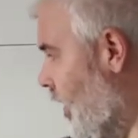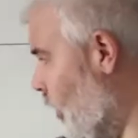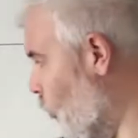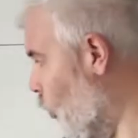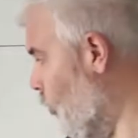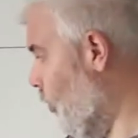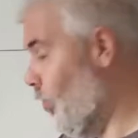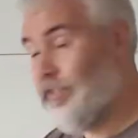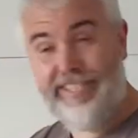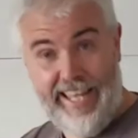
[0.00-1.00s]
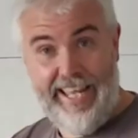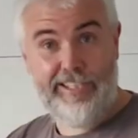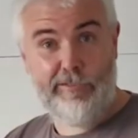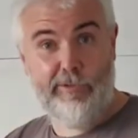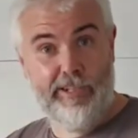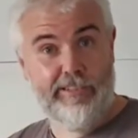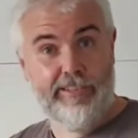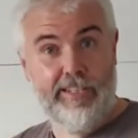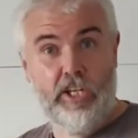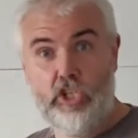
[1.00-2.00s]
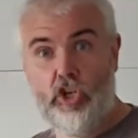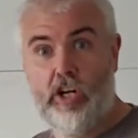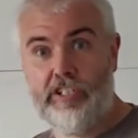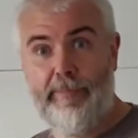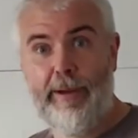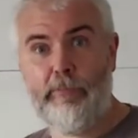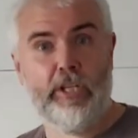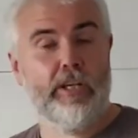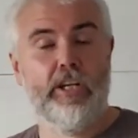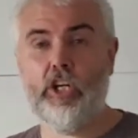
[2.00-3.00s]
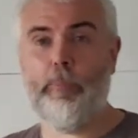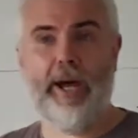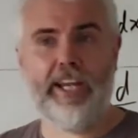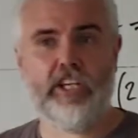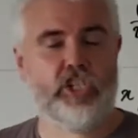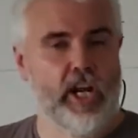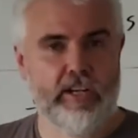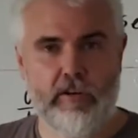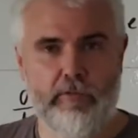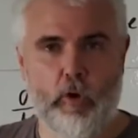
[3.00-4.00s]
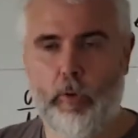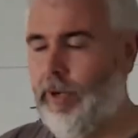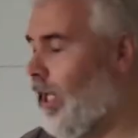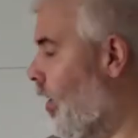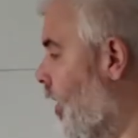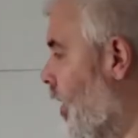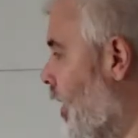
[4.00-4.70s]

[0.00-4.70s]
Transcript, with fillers: and 1 plus tan squared jogs a memory. Go back and check your formula.